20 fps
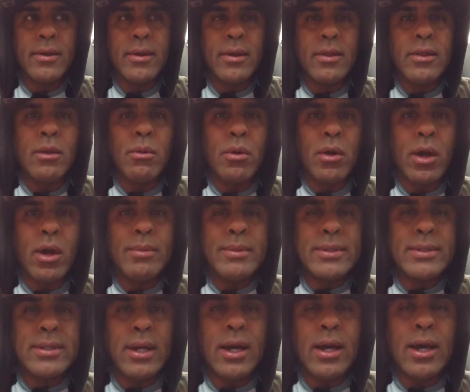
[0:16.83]
there will come a
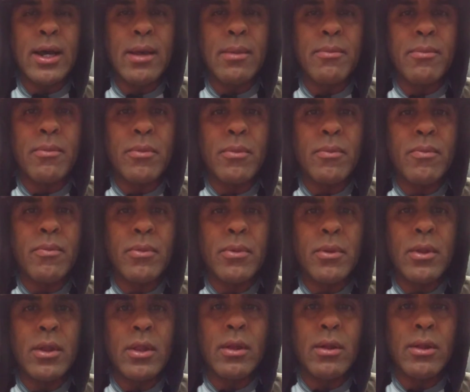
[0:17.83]
time,
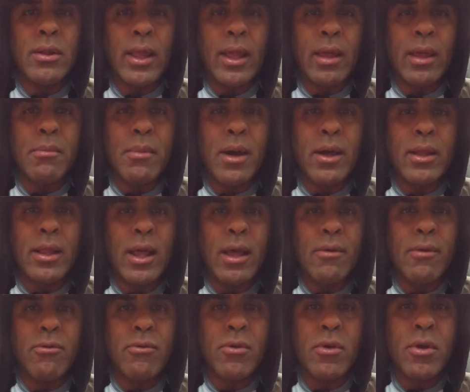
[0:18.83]
you know, like in my
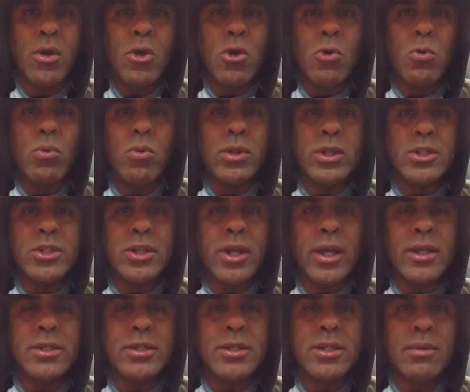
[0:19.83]
life, when the
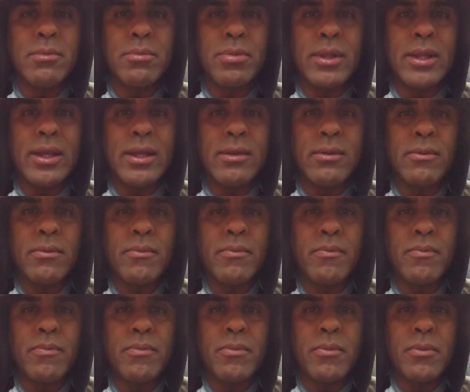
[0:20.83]
change is complete,
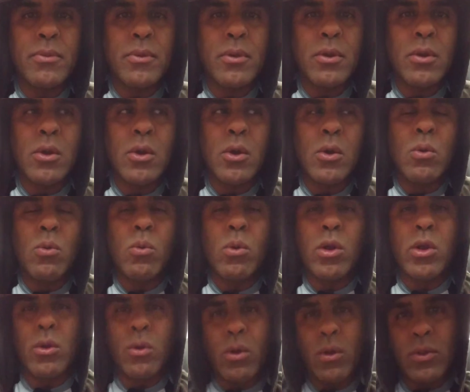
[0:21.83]
where
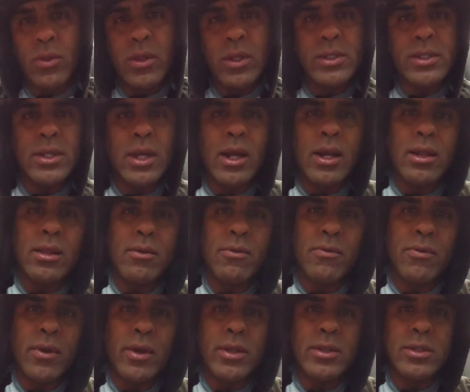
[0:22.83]
you're on this side of
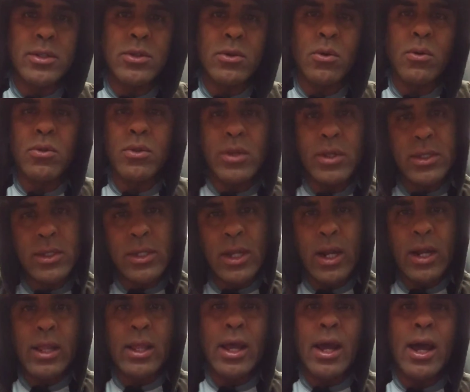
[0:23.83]
the fence or this
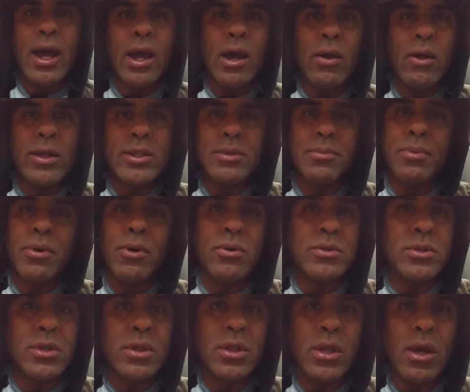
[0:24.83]
side of the aisle as
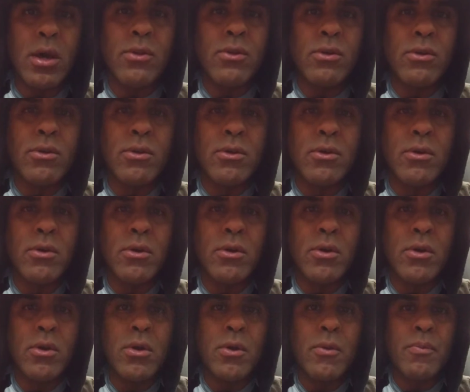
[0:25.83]
opposed to the other,
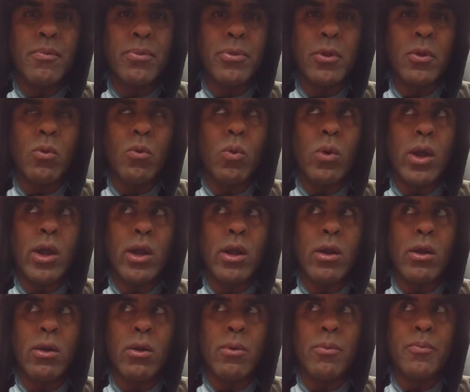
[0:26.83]

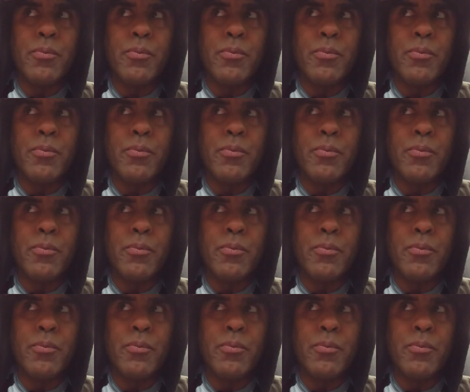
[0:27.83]
where